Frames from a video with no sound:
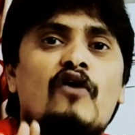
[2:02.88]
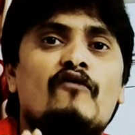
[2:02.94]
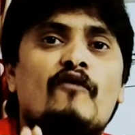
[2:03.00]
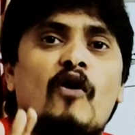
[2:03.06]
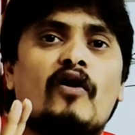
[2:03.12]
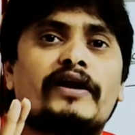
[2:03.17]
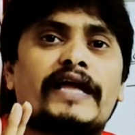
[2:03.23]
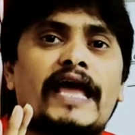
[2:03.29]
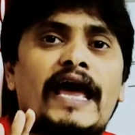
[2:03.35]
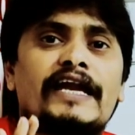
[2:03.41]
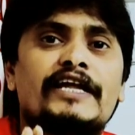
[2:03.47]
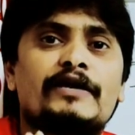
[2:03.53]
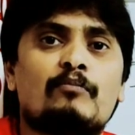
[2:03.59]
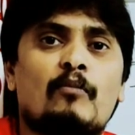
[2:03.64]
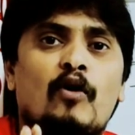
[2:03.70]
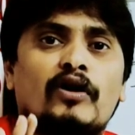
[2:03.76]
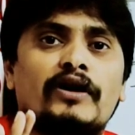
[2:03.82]

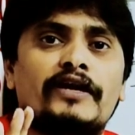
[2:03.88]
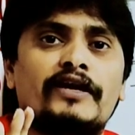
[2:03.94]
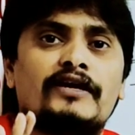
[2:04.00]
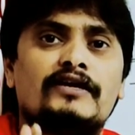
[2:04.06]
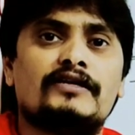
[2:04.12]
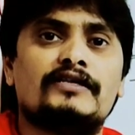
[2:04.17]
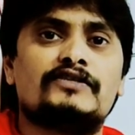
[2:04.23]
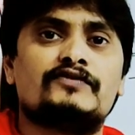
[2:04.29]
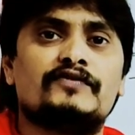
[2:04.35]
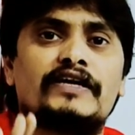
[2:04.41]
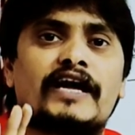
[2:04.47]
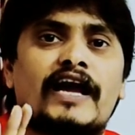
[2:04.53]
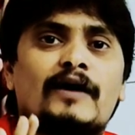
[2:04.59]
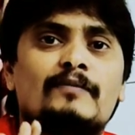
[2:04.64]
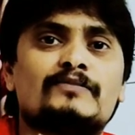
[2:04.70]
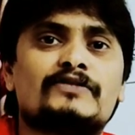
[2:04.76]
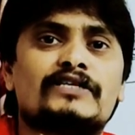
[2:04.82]
organic molecules will
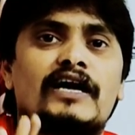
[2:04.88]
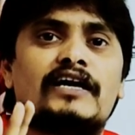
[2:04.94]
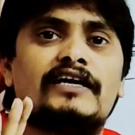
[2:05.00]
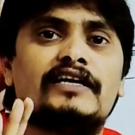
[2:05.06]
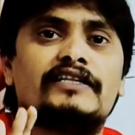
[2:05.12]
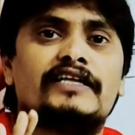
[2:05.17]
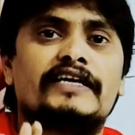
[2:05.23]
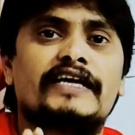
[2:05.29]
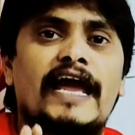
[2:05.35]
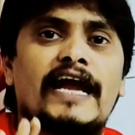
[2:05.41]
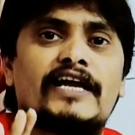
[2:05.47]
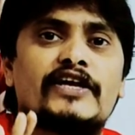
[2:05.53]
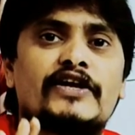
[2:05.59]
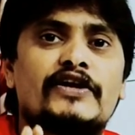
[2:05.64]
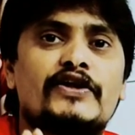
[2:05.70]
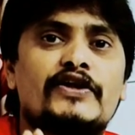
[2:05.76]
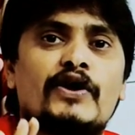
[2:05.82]
comes under the
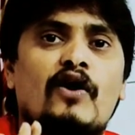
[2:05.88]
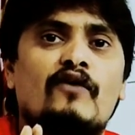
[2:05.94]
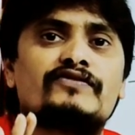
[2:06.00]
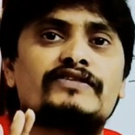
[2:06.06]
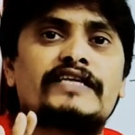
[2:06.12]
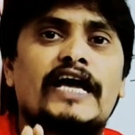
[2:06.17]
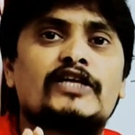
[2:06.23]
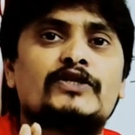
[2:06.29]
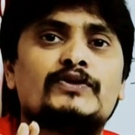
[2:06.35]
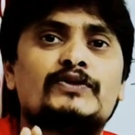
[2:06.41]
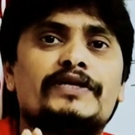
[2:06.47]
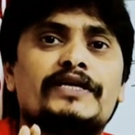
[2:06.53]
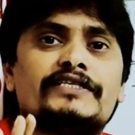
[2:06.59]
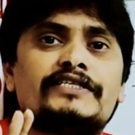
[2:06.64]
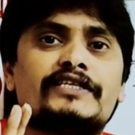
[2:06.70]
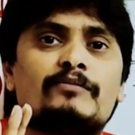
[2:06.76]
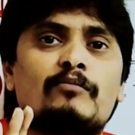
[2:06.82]
category of
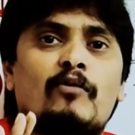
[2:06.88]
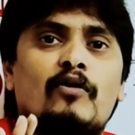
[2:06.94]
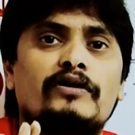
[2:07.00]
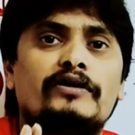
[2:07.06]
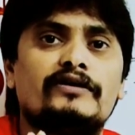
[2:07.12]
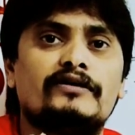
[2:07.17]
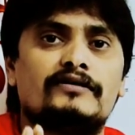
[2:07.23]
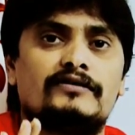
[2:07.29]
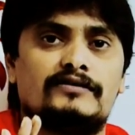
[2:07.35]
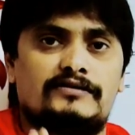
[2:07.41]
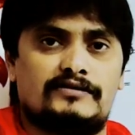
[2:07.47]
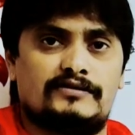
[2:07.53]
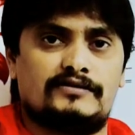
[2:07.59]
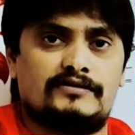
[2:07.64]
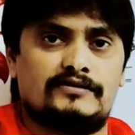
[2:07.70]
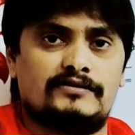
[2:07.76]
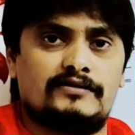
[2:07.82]
saturated
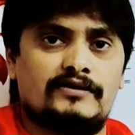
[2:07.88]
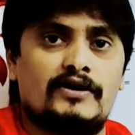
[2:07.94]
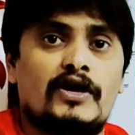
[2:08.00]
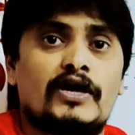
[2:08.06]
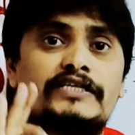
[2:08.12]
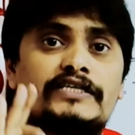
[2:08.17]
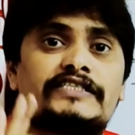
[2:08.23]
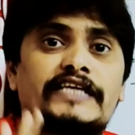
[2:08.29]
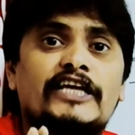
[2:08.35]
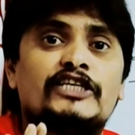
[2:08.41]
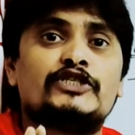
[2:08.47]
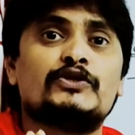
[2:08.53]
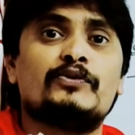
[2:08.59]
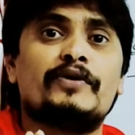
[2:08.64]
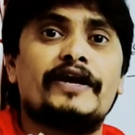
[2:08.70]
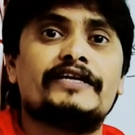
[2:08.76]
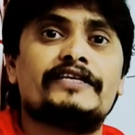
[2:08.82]
molecules?
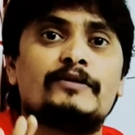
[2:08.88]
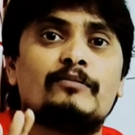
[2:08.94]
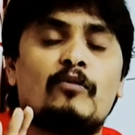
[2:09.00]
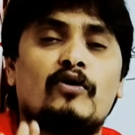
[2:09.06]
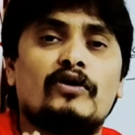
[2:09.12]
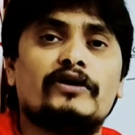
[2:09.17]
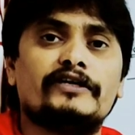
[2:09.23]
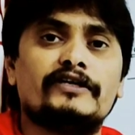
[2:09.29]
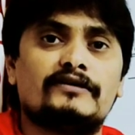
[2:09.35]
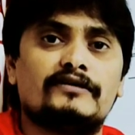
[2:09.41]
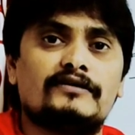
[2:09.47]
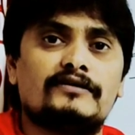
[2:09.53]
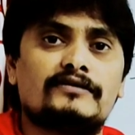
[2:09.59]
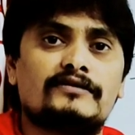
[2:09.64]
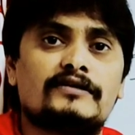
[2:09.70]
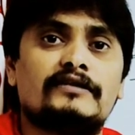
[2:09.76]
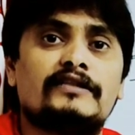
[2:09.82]
Saturated
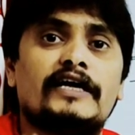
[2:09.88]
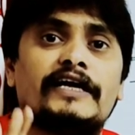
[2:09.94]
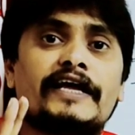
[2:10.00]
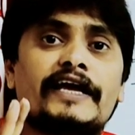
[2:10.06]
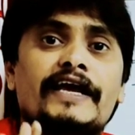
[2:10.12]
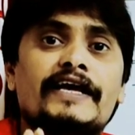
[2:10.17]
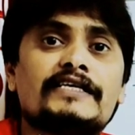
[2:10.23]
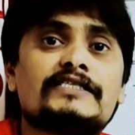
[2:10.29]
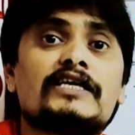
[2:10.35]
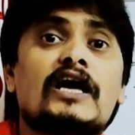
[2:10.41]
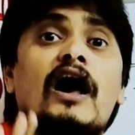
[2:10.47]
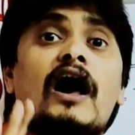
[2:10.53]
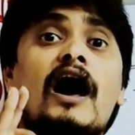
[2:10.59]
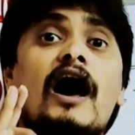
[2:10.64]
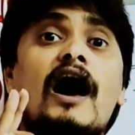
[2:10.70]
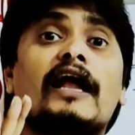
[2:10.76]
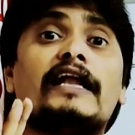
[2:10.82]
molecules, that is
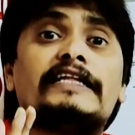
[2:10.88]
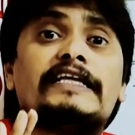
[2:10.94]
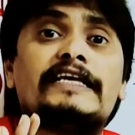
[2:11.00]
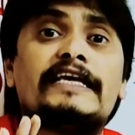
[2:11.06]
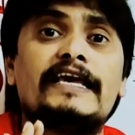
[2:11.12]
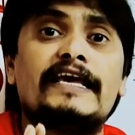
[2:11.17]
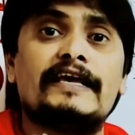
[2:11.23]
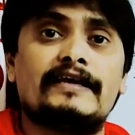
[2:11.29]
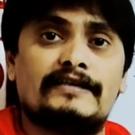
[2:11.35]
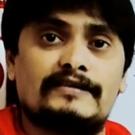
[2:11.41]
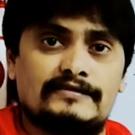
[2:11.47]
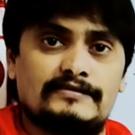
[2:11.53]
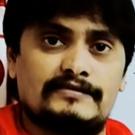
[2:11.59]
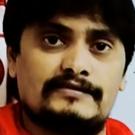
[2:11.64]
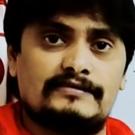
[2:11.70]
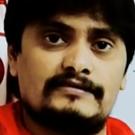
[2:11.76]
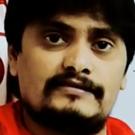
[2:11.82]

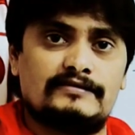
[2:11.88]
alkanes.